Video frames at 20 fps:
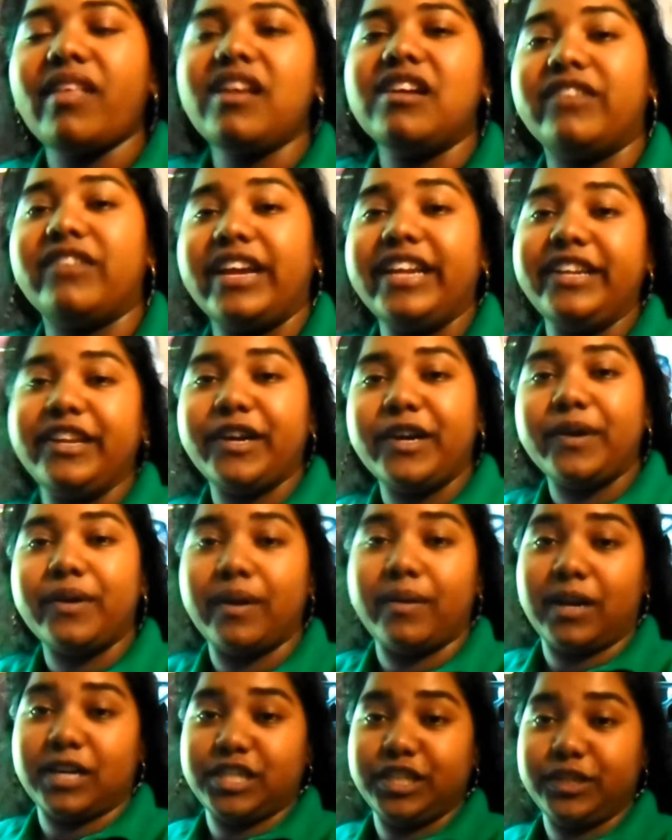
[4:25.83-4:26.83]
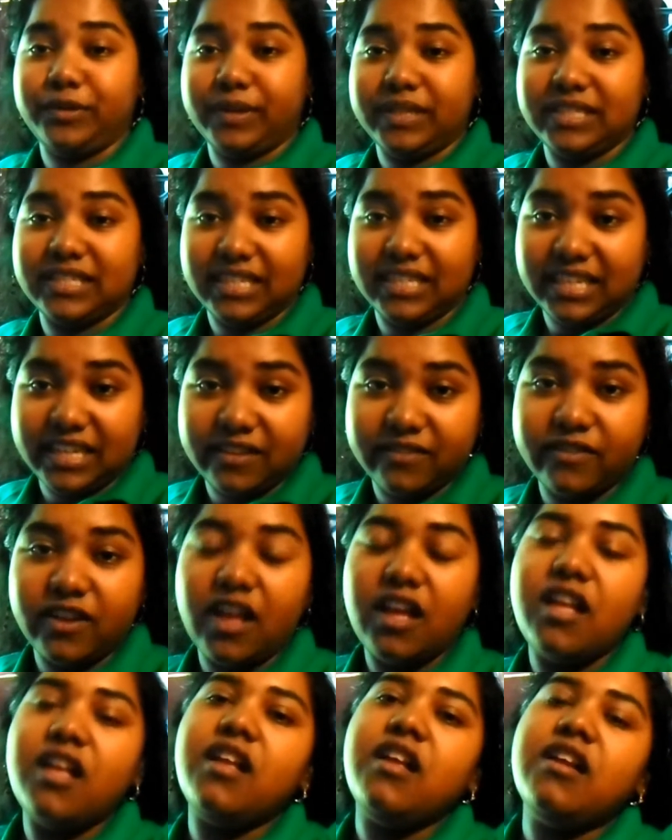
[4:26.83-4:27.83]
right now I'm actually going to leave
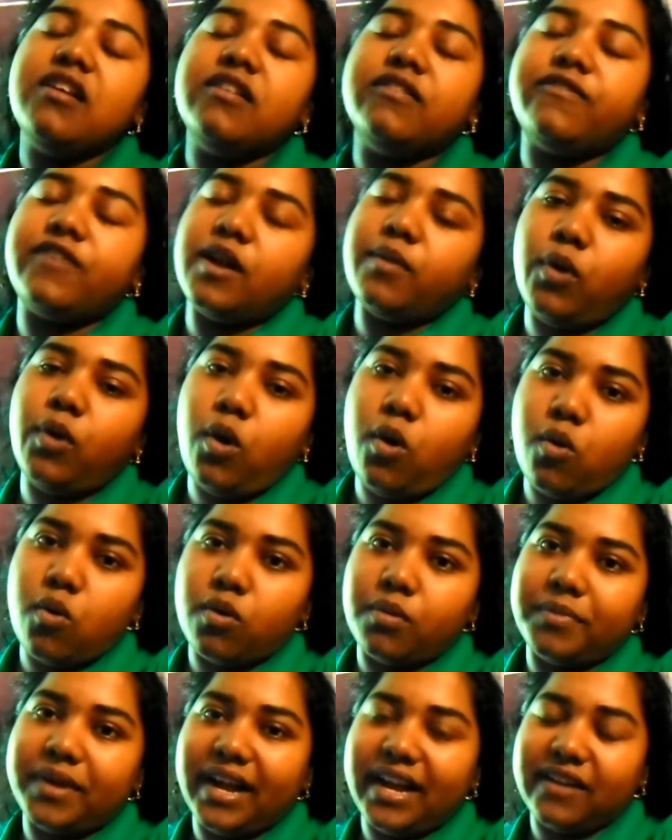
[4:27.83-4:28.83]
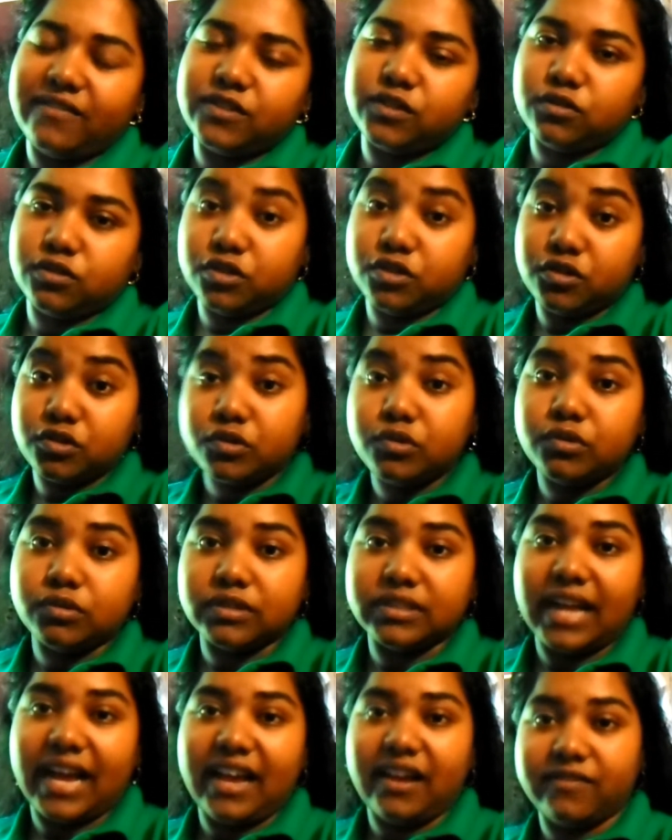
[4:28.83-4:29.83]
from home. I have to go to
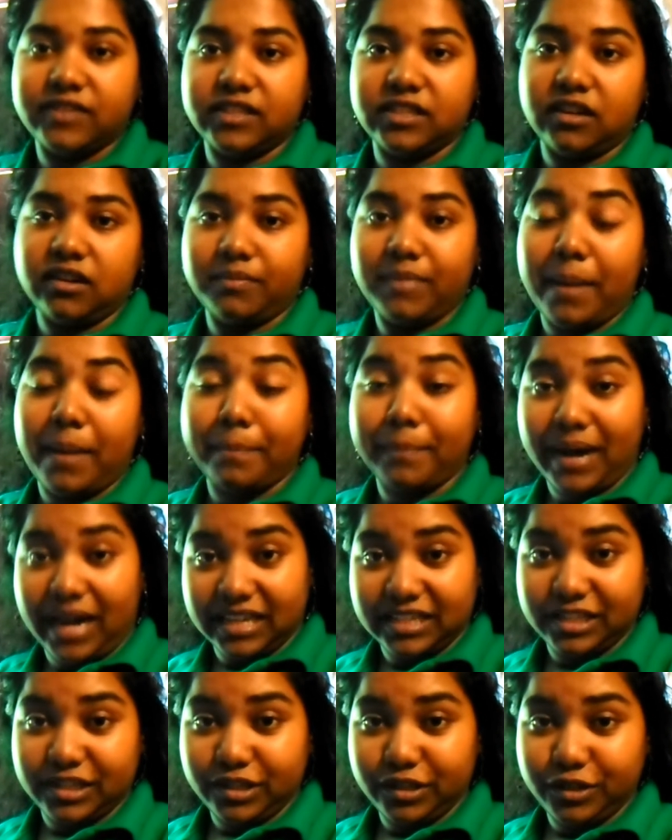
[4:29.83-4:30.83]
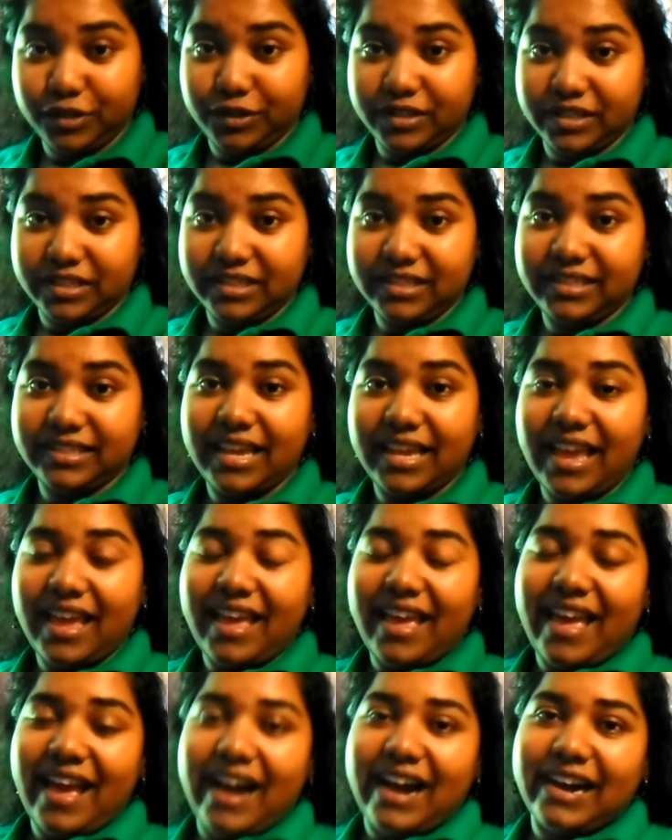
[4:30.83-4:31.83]
school. I have some ambassador duties.
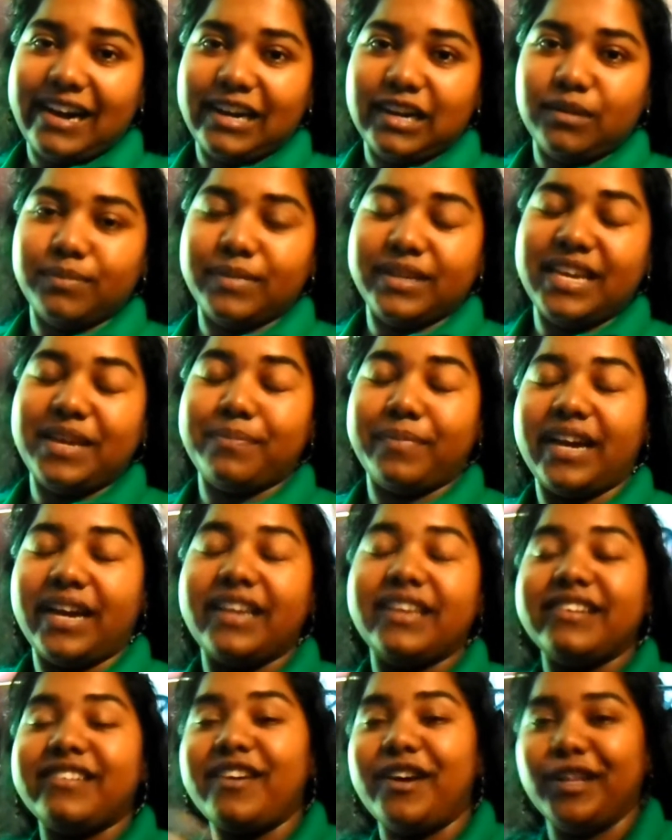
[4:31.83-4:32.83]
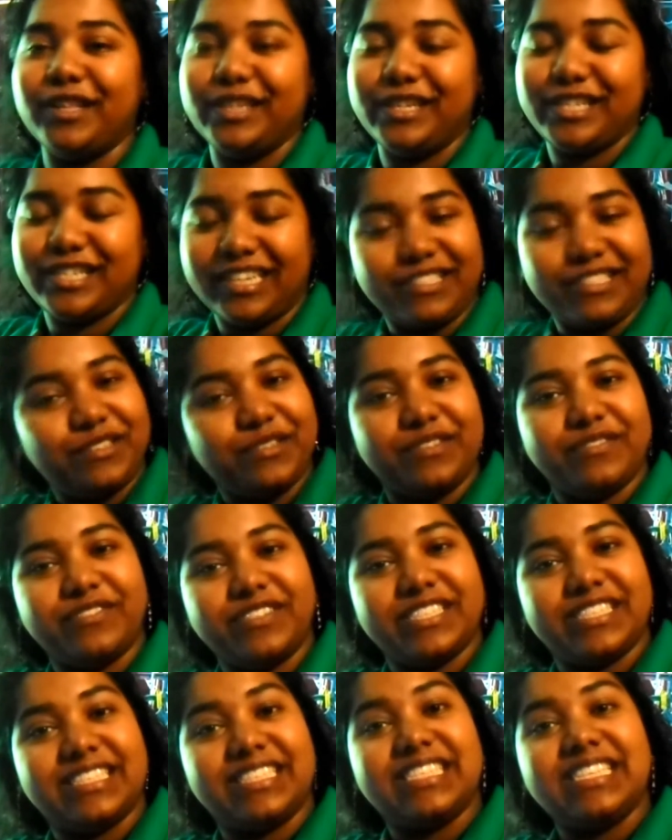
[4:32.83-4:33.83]
In my college, that's
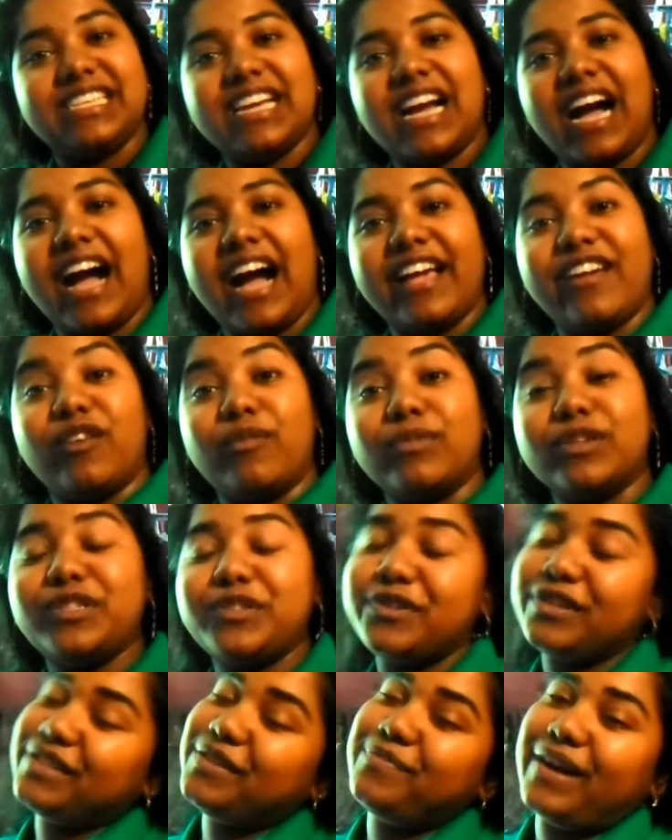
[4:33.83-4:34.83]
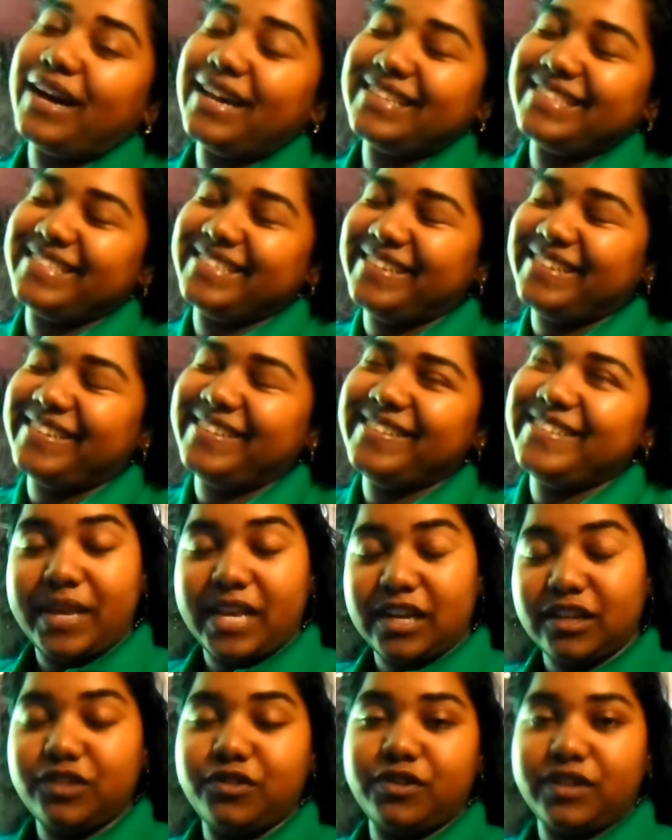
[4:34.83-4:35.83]
university, I am a student ambassador.
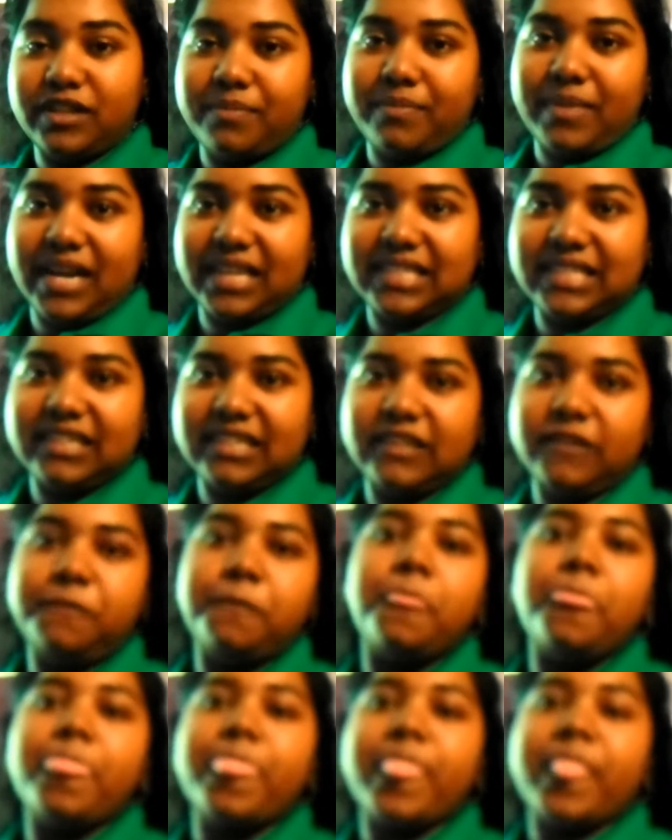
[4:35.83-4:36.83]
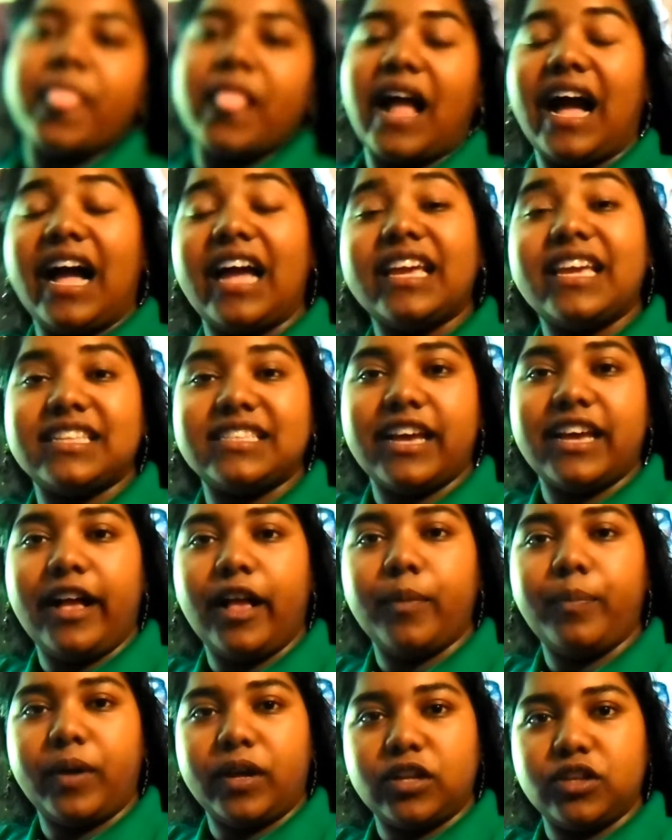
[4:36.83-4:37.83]
Being a student ambassador, I get to
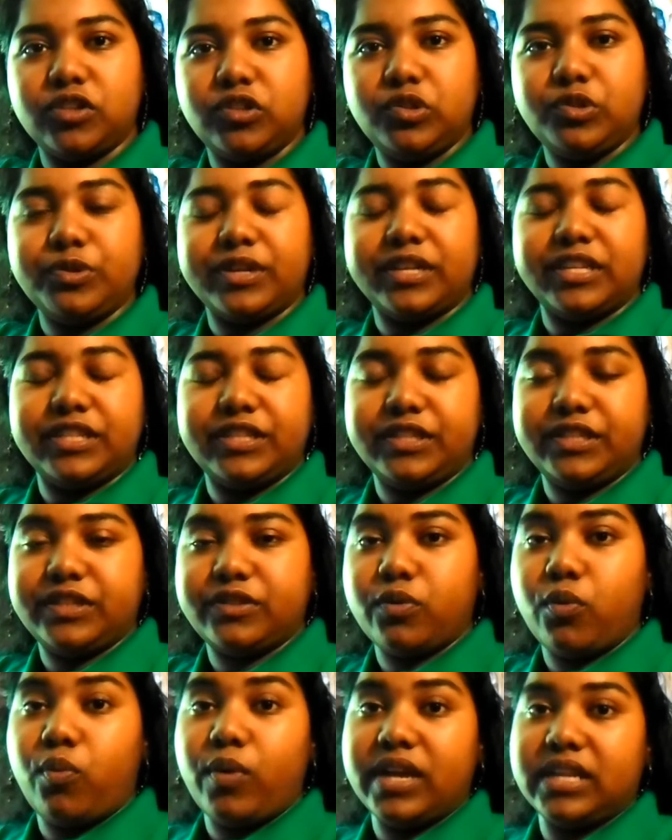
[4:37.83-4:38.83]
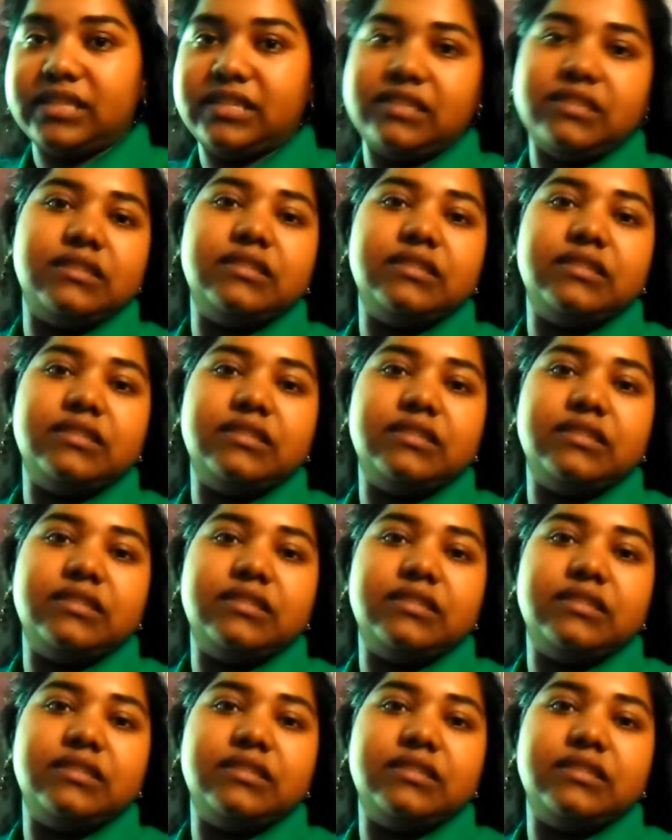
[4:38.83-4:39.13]
help other students with